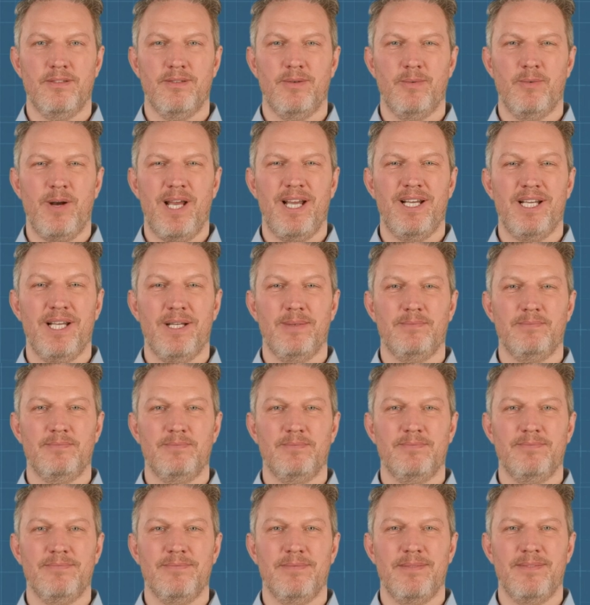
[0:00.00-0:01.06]
Welcome!
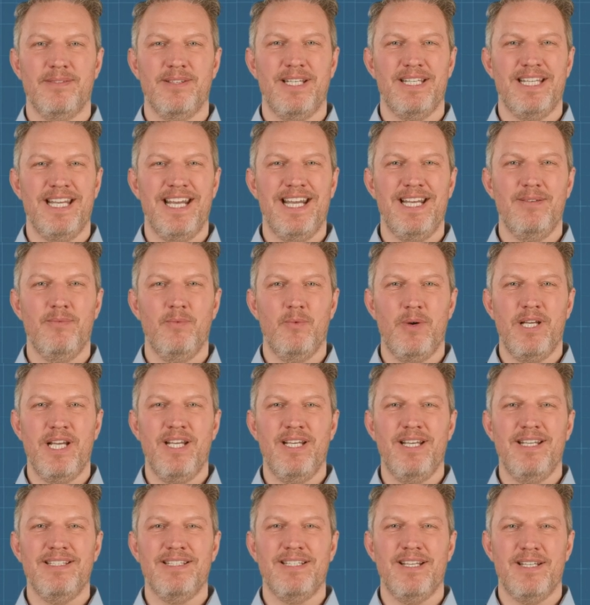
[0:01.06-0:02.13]
Today, we are
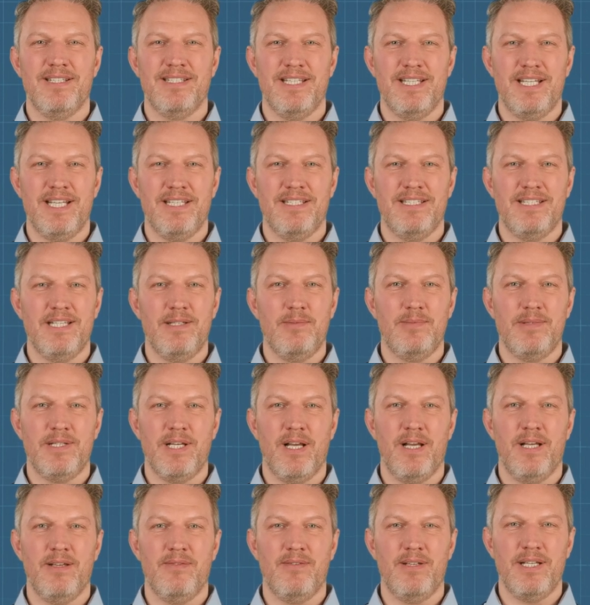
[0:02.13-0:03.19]
conducting a deep
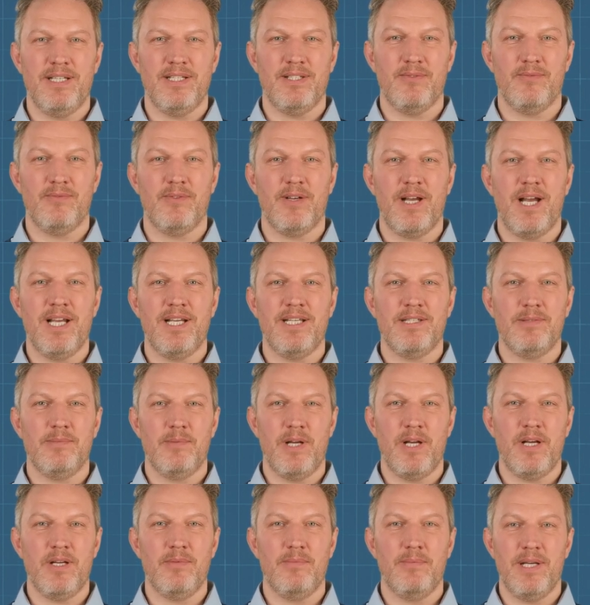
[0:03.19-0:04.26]
dive into
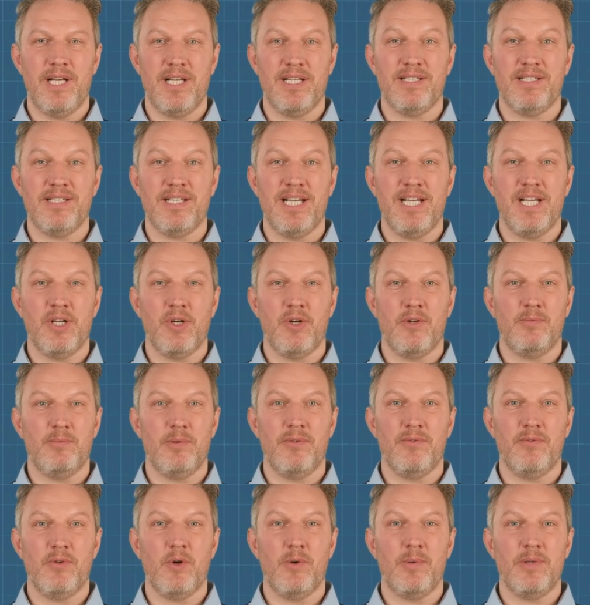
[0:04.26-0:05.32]
Flysmart plus Takeoff
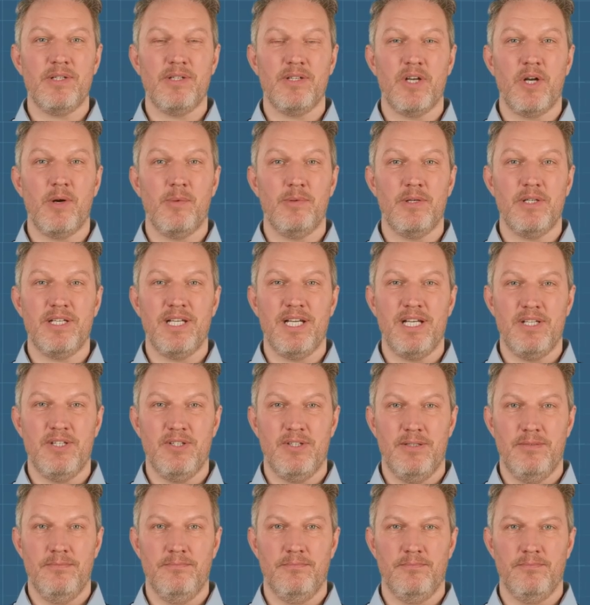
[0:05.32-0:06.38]
performance
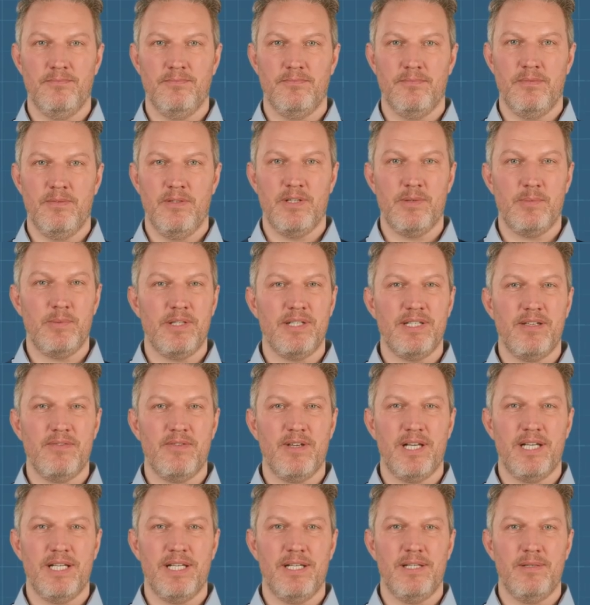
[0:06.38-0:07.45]
computation.
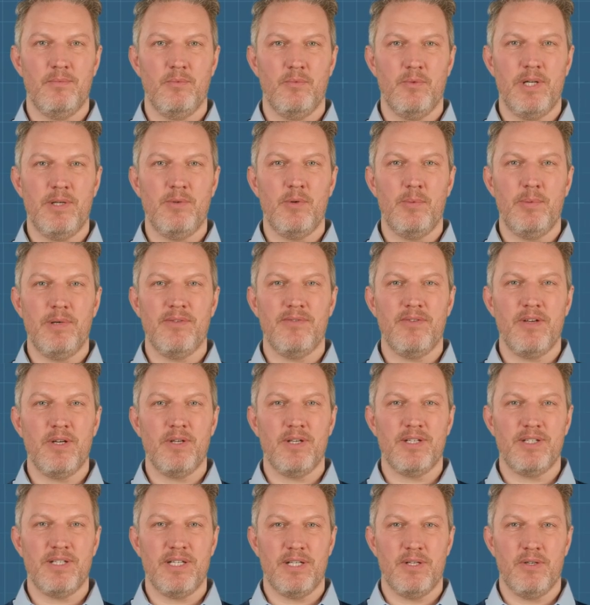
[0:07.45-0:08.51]
Specifically, we will be
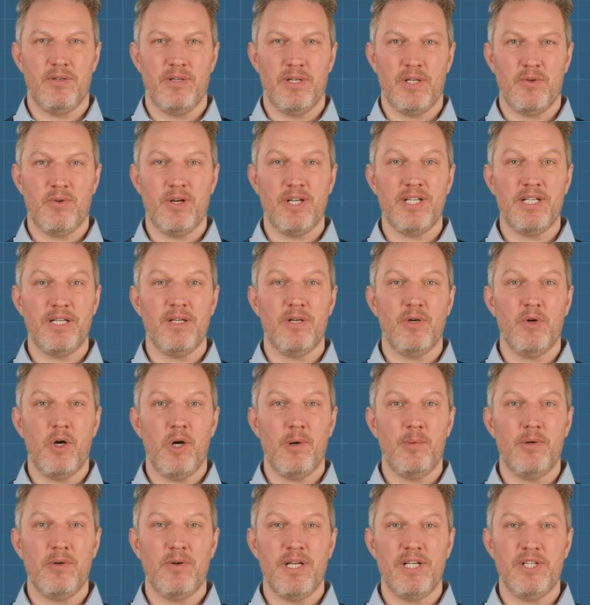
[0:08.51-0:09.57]
focusing on the critical
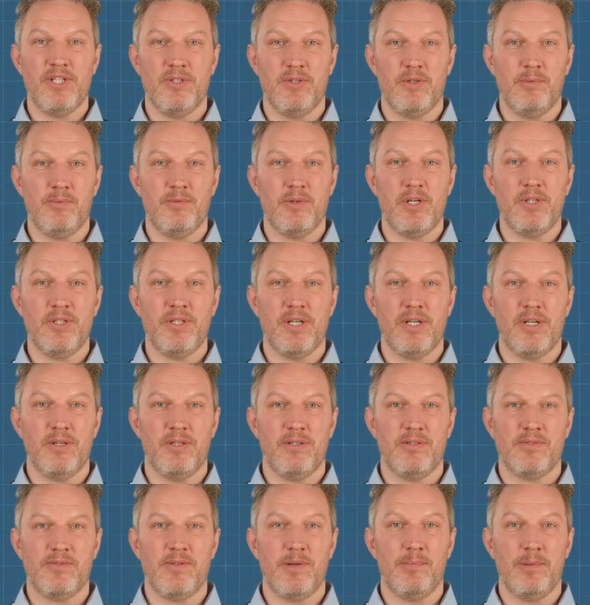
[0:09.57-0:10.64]
operational
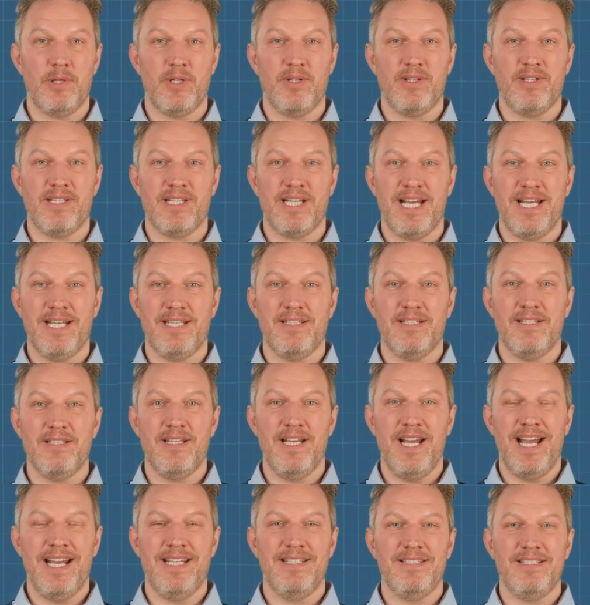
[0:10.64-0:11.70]
protocols for both standard
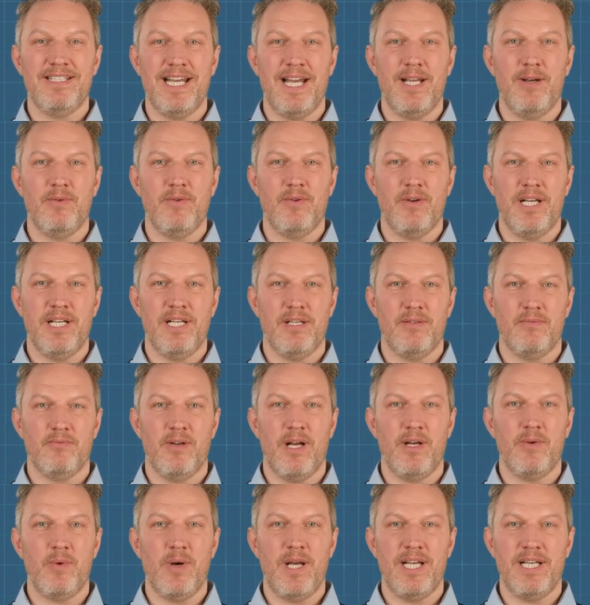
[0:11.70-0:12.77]
and downgraded
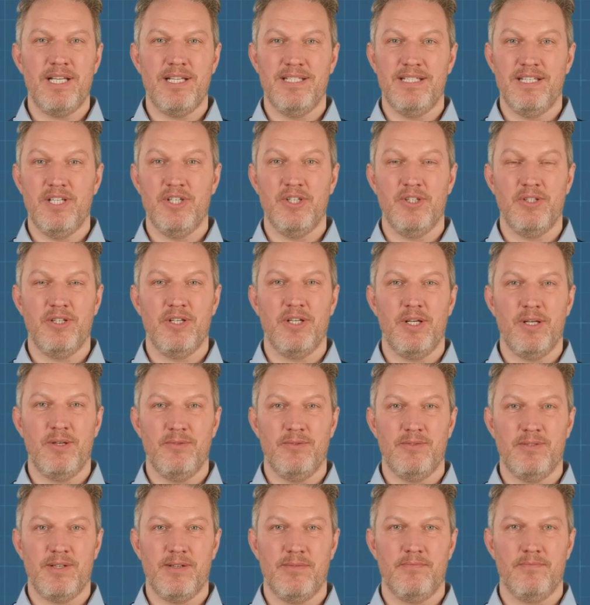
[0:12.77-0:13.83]
runway condition
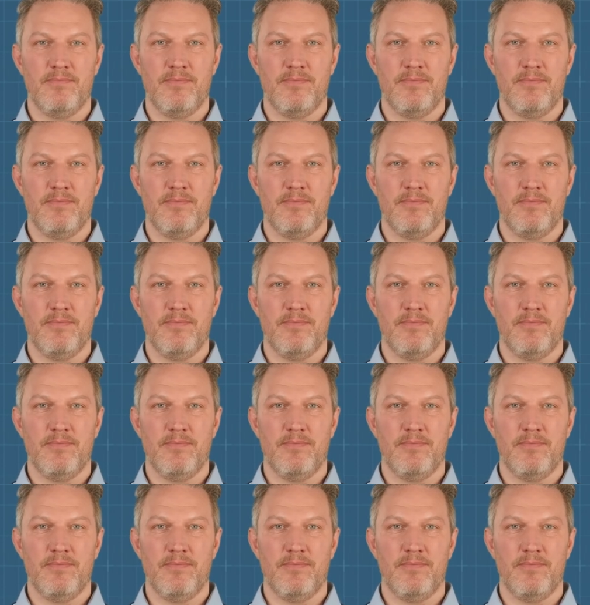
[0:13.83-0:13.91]
codes,